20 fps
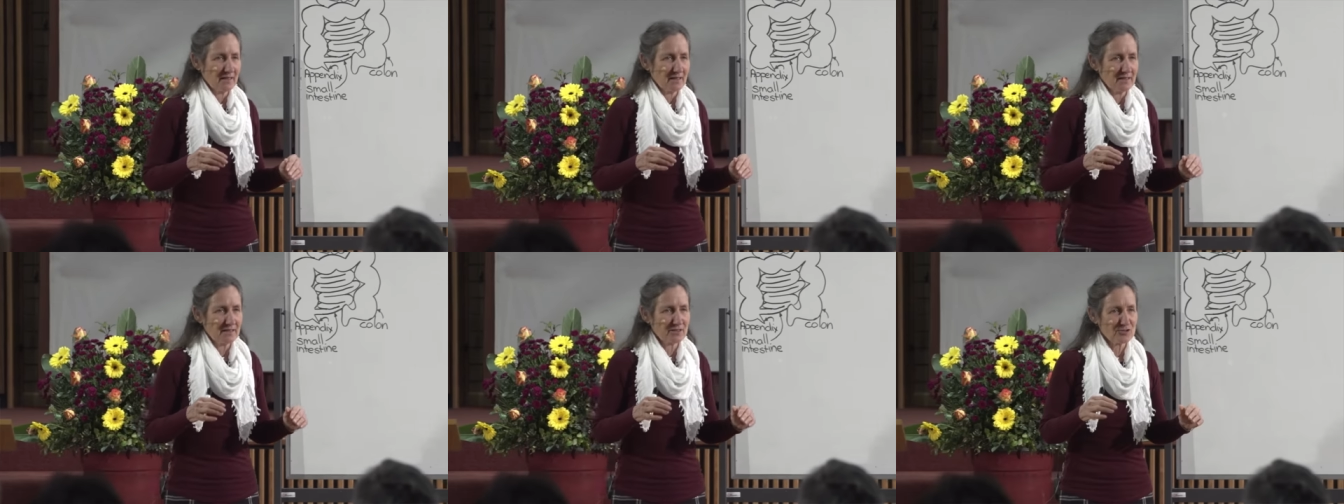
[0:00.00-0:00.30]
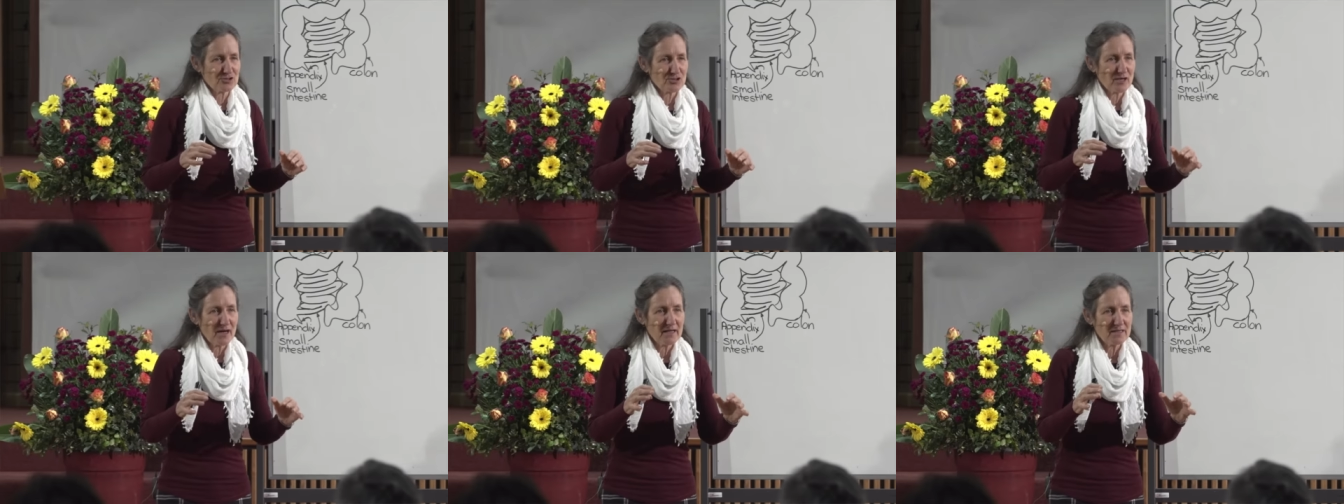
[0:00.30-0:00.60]
that
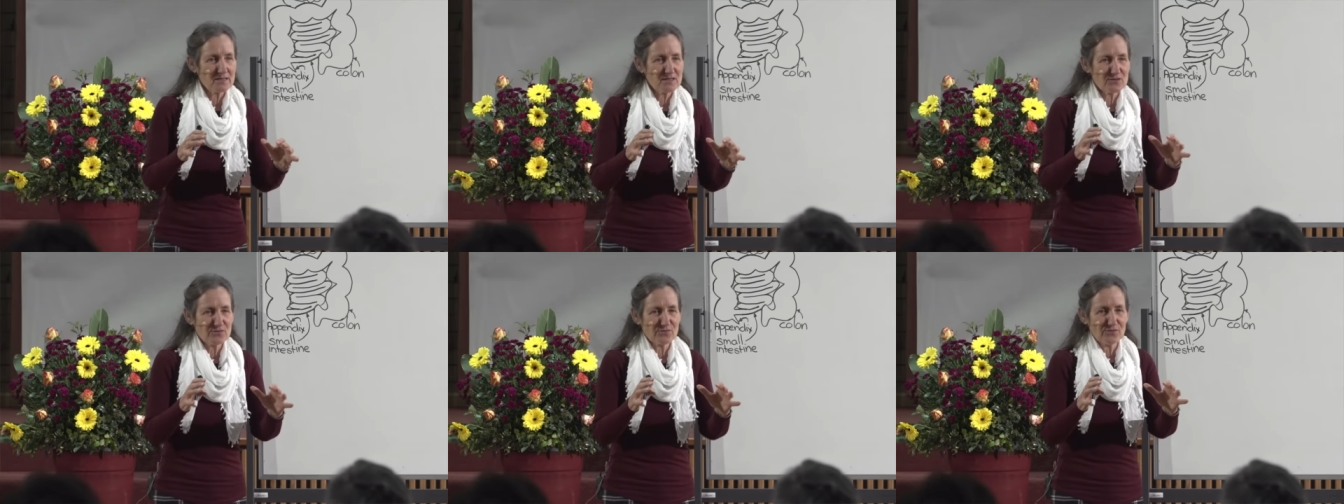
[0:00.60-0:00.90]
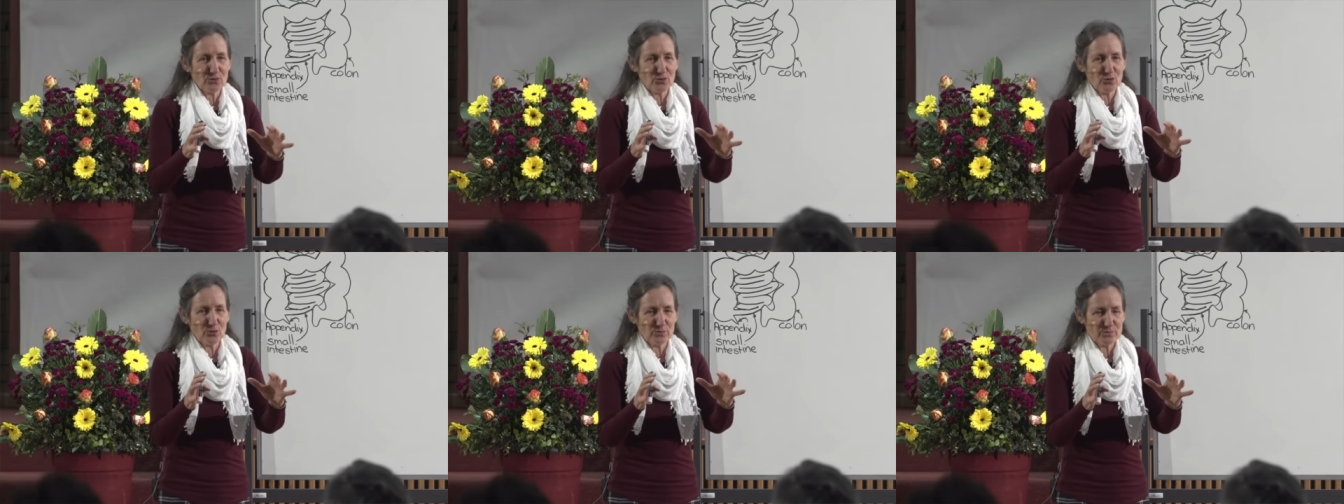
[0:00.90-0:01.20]

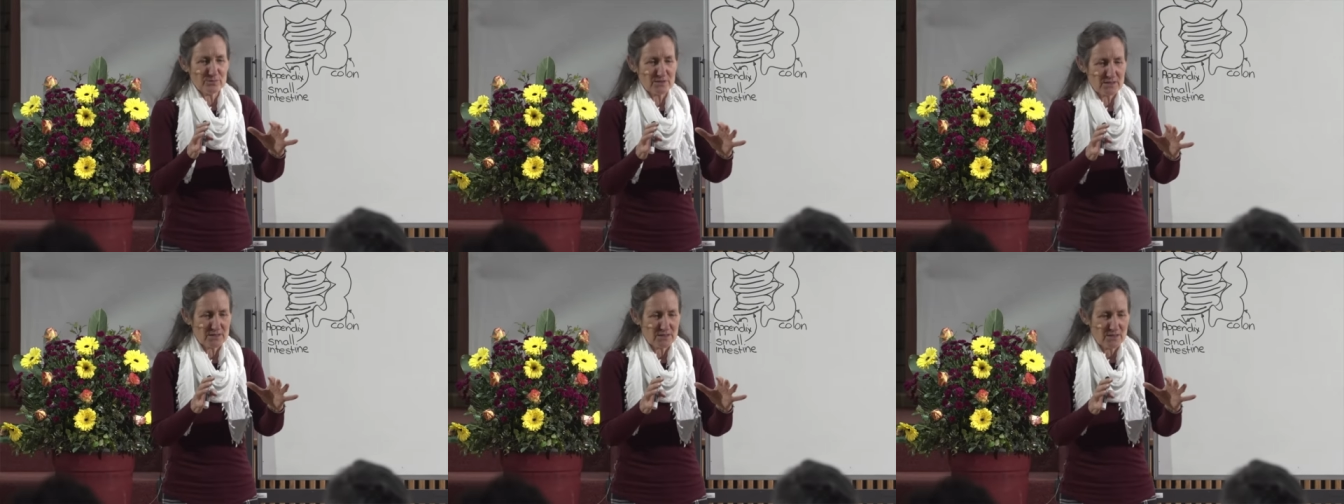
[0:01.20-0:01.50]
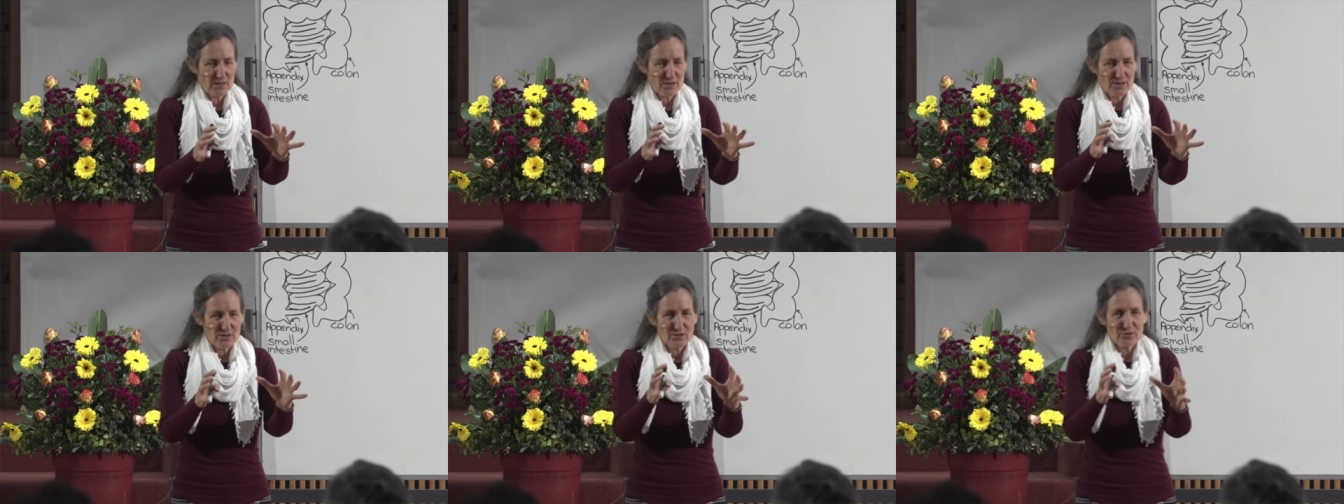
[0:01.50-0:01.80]
transforms
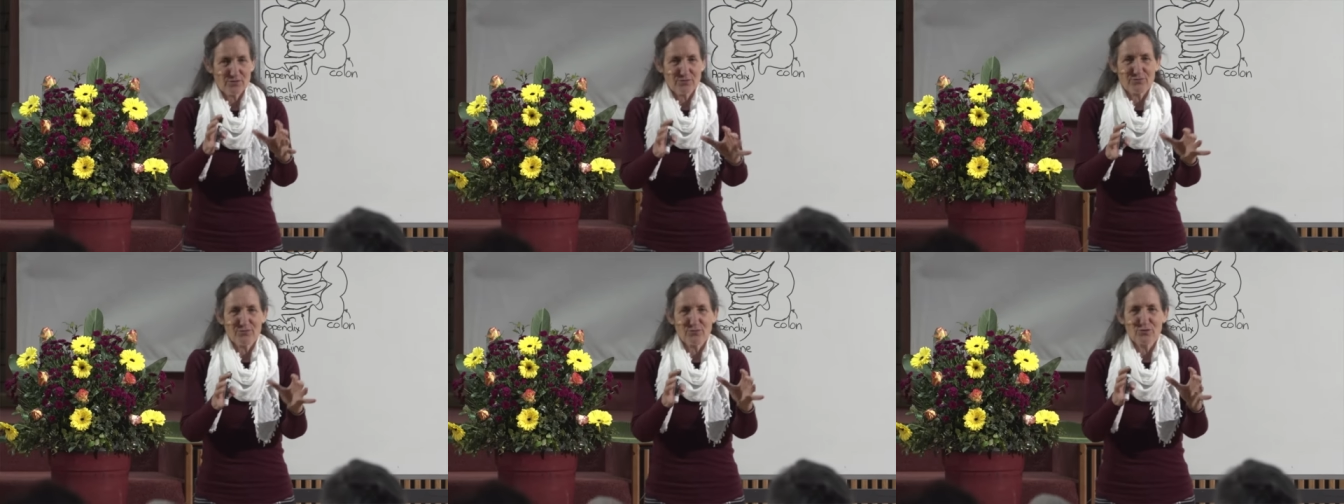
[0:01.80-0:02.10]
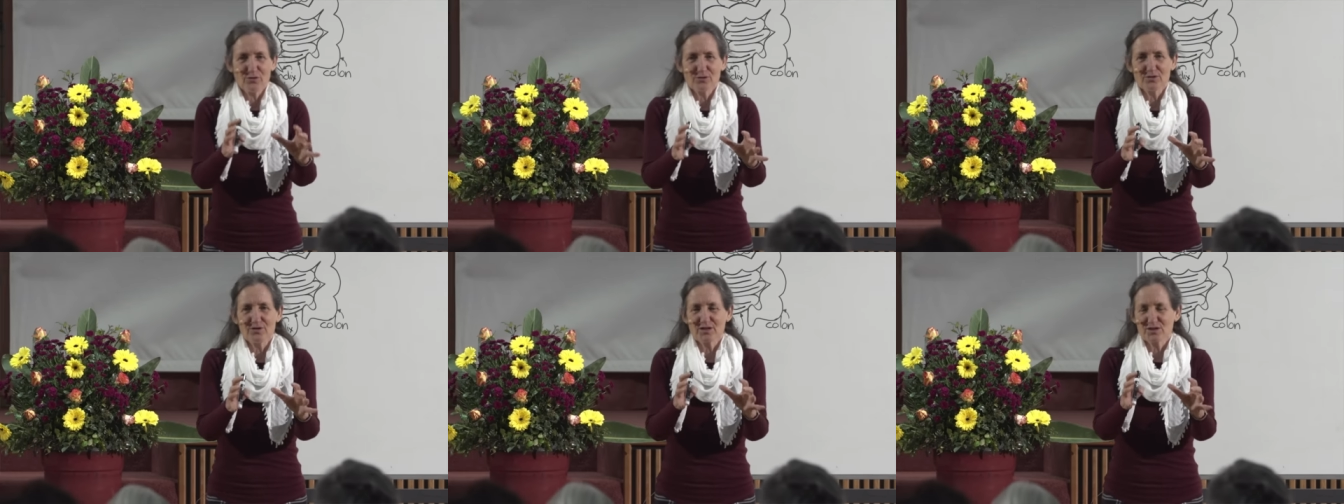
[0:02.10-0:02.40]
the food